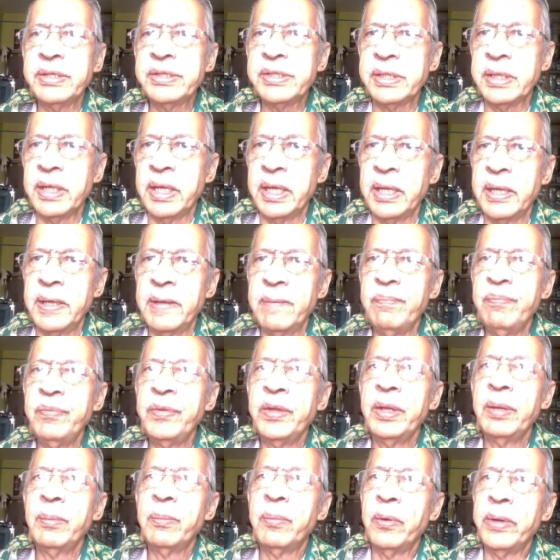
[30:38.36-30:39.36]
uh,
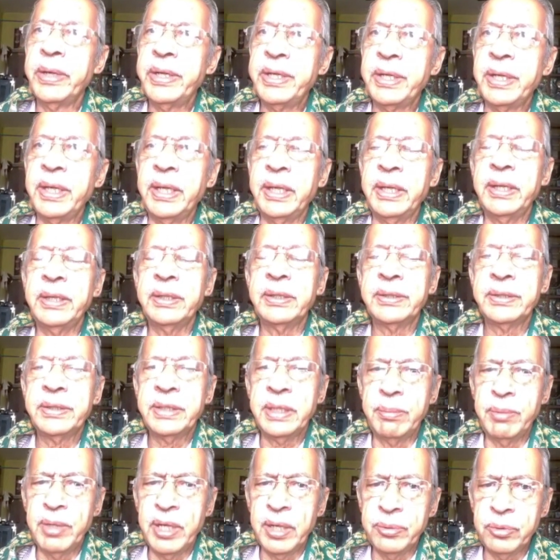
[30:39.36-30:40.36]
poetry,
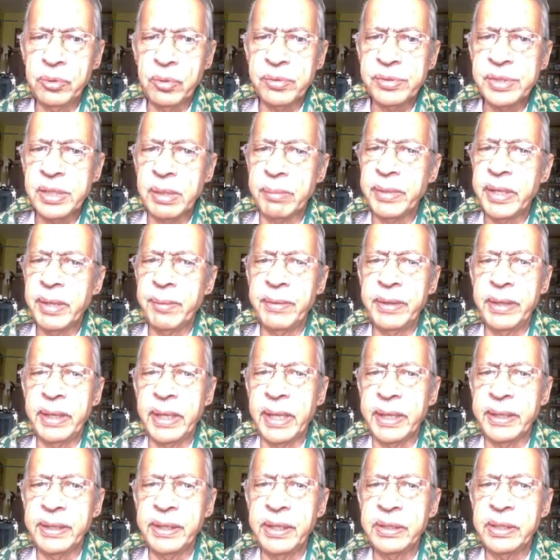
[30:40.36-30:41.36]
Timiram to Samaram and
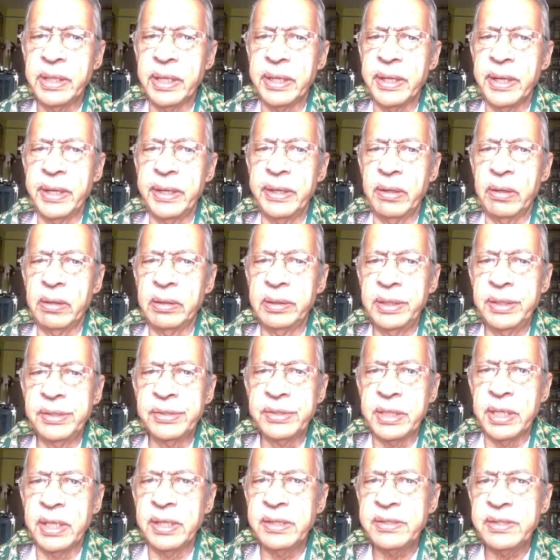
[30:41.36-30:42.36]
Agnidhara and all these
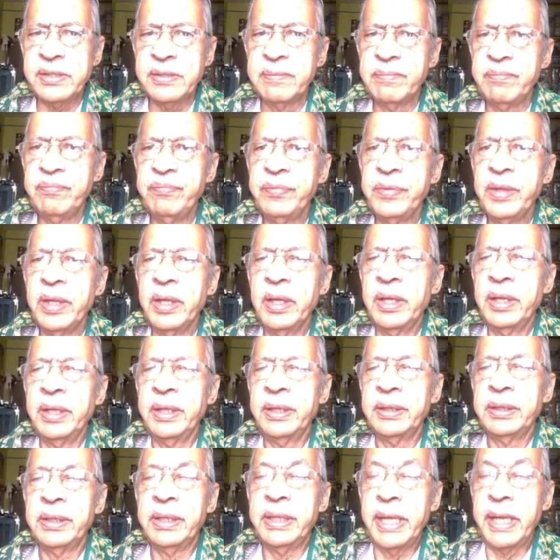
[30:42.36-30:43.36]
things.
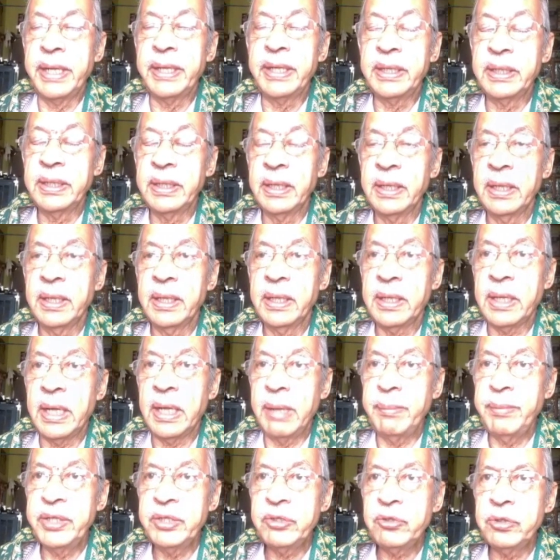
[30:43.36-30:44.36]
Then
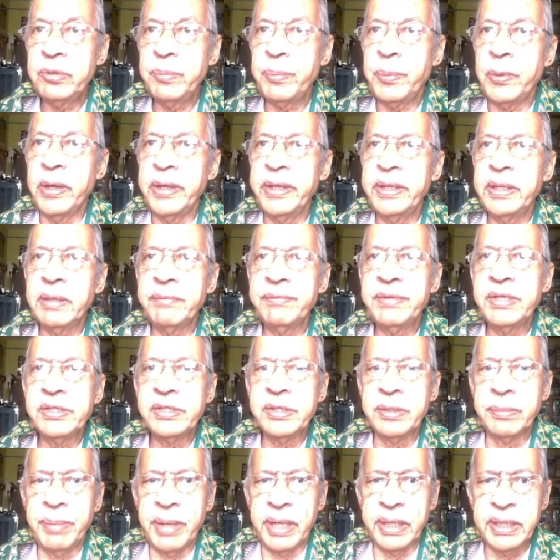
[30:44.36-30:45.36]
coming to the point of his
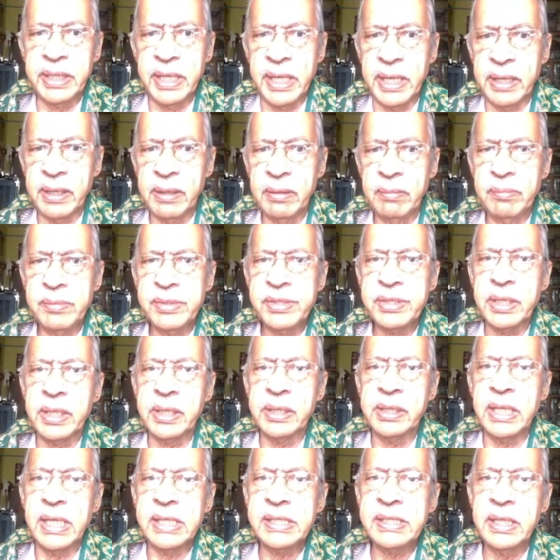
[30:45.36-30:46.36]
brother, Mr.
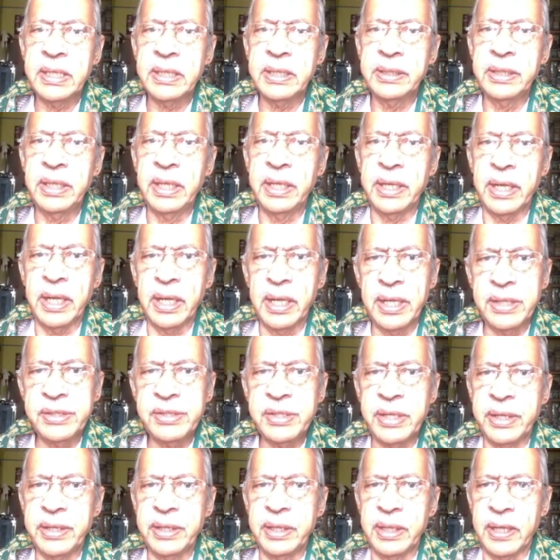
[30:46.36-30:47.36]
Dasarathi
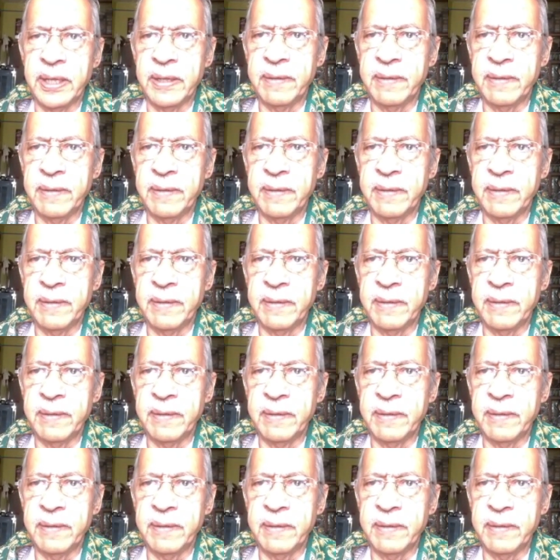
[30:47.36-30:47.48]
Rangacharya,